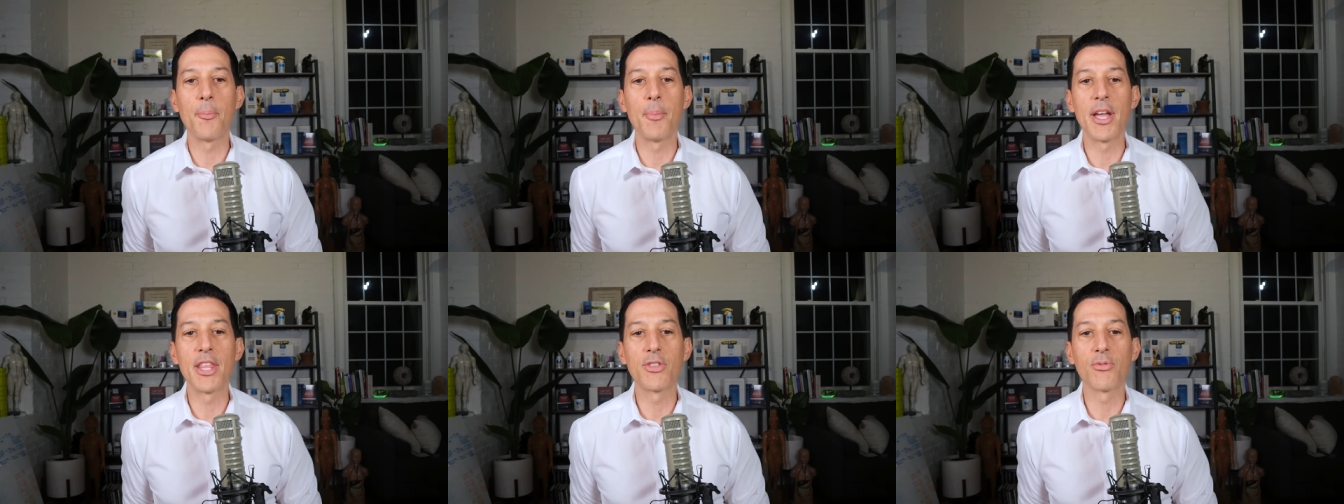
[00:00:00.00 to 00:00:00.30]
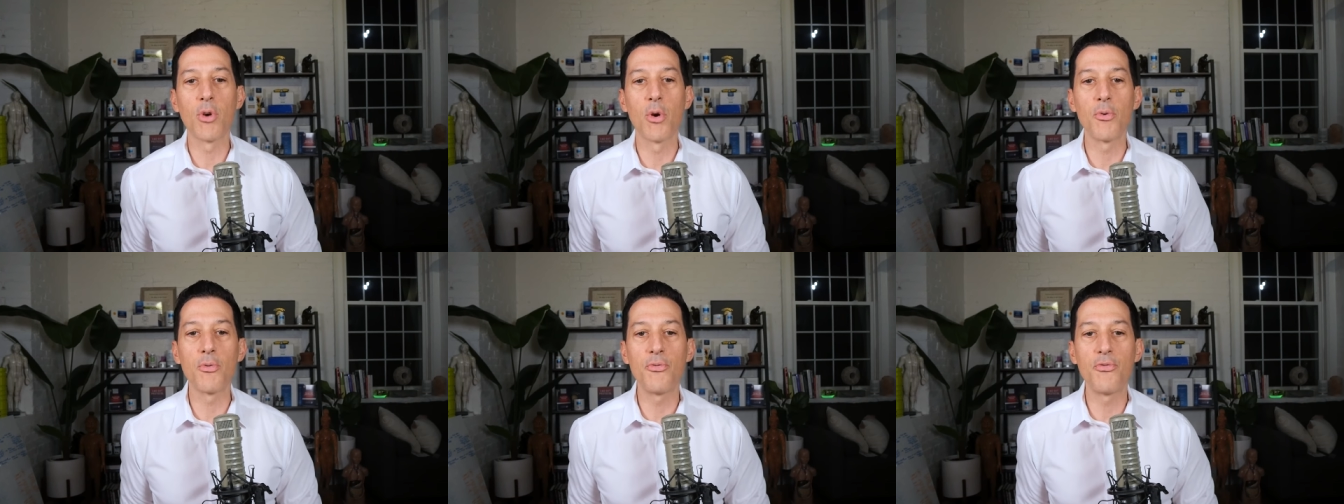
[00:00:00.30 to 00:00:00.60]
my
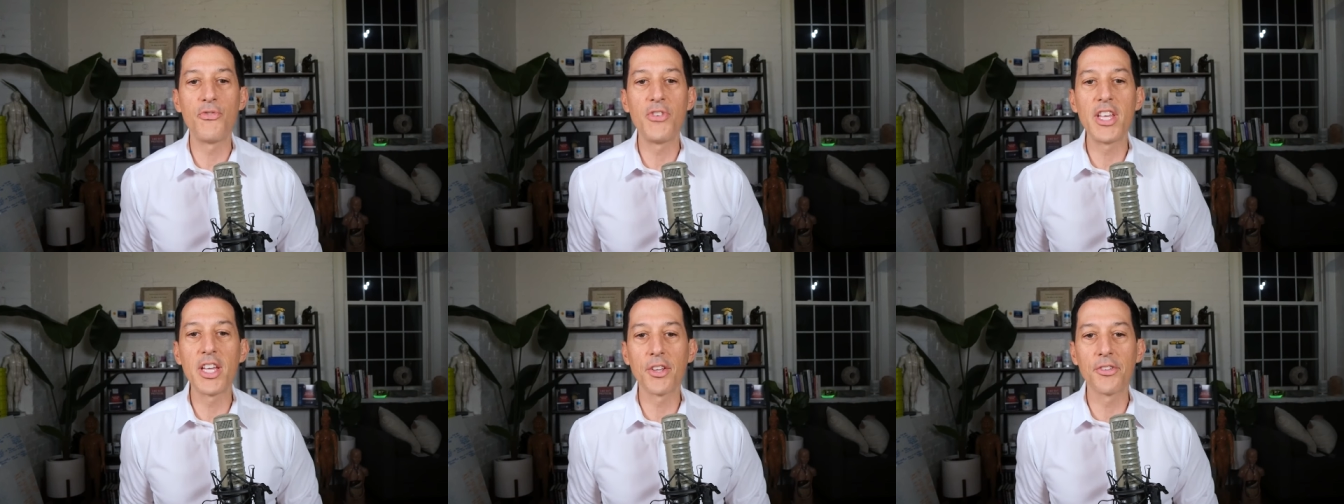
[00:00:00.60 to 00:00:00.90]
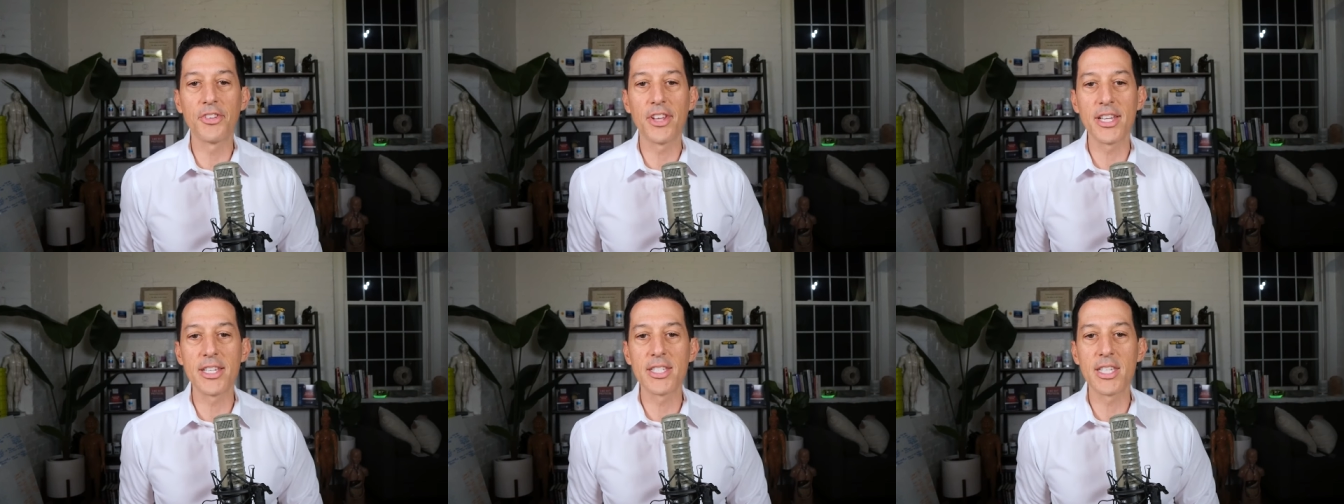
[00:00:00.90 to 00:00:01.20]
throat
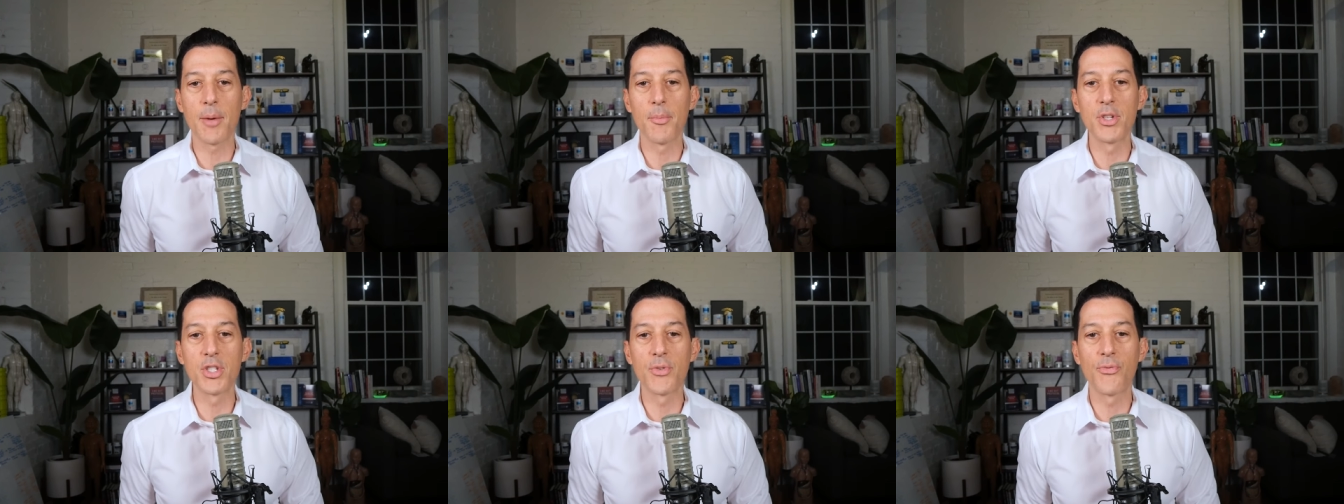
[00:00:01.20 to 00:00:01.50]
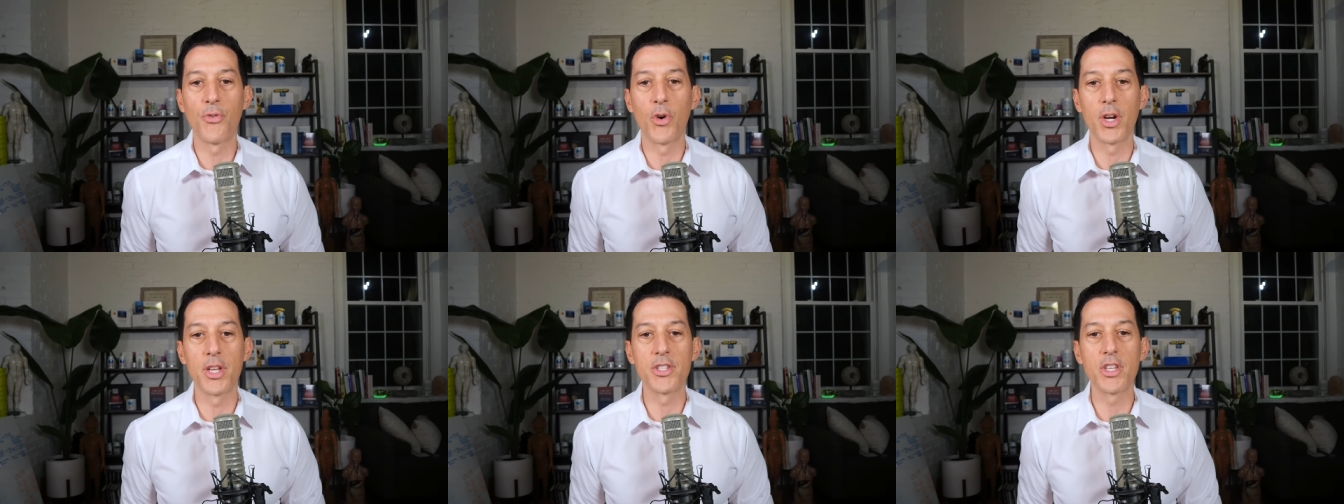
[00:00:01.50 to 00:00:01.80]
feels like someone's
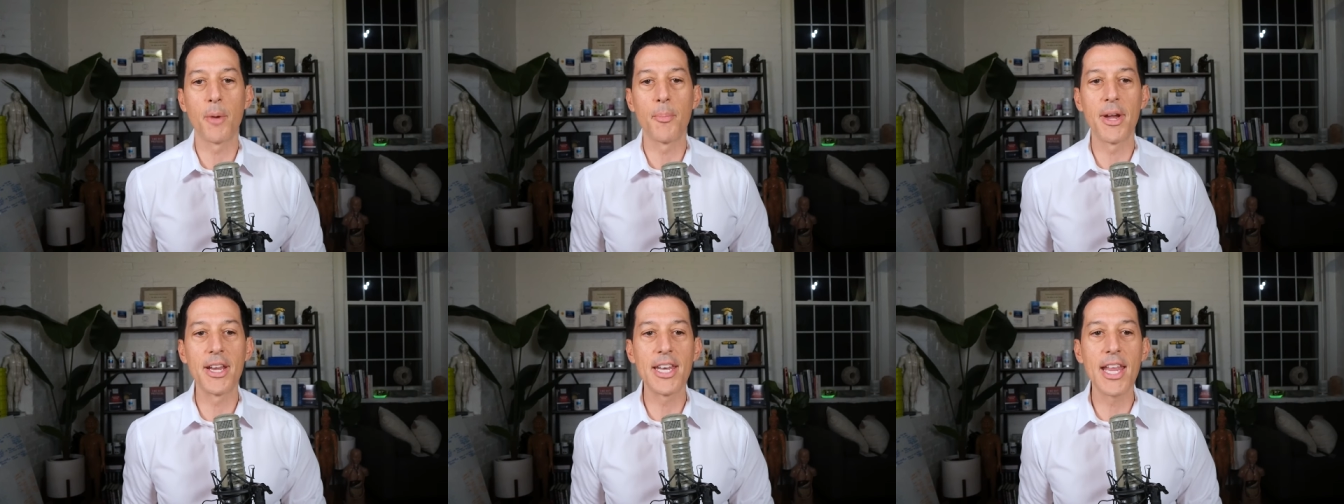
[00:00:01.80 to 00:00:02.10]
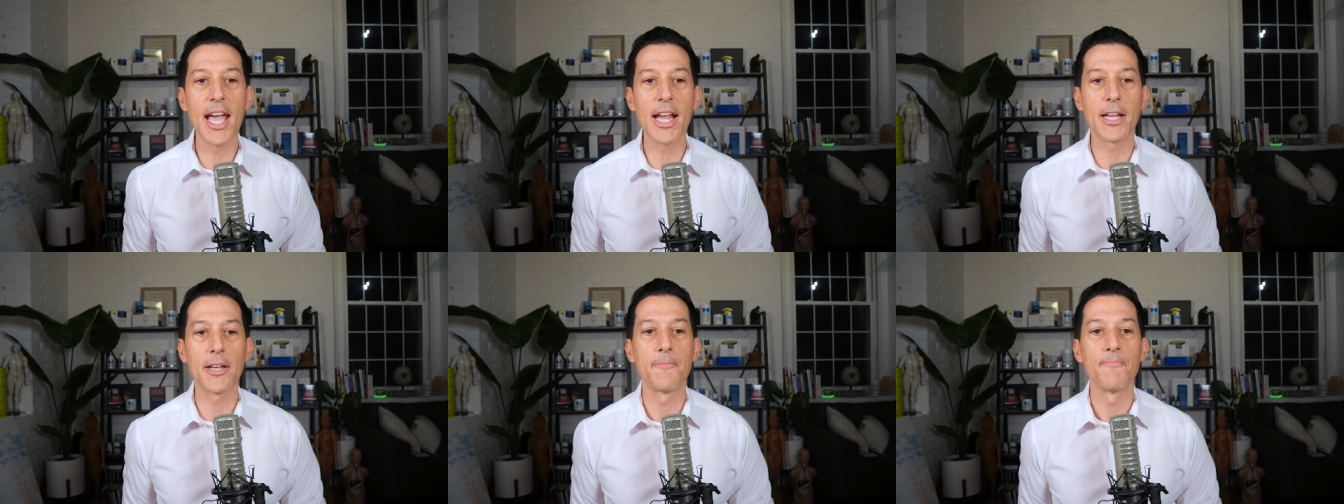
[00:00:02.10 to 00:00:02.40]
foot is on my
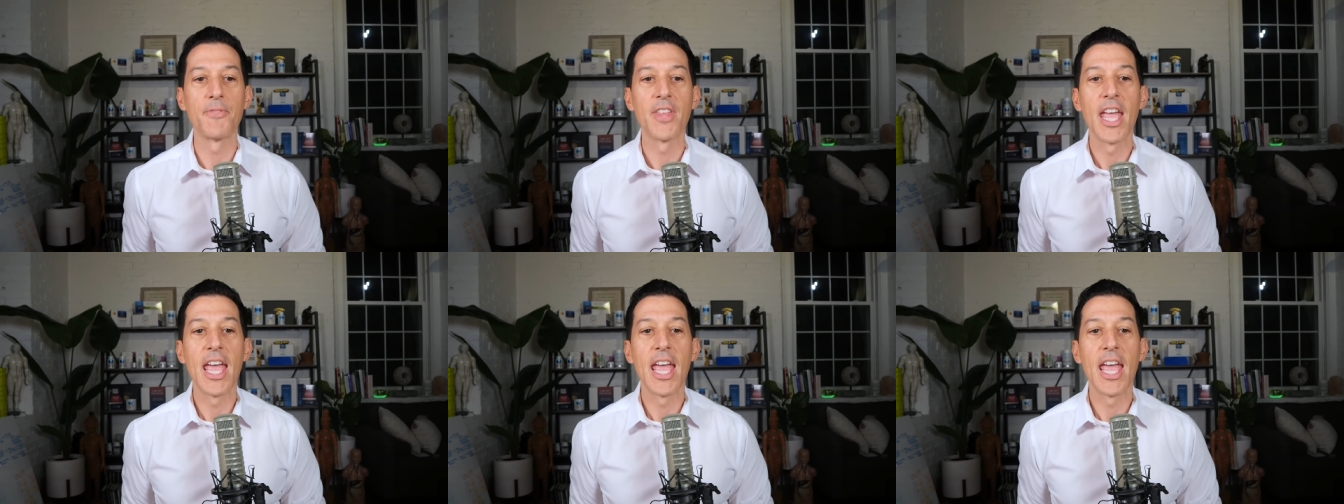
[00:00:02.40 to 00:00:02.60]
neck.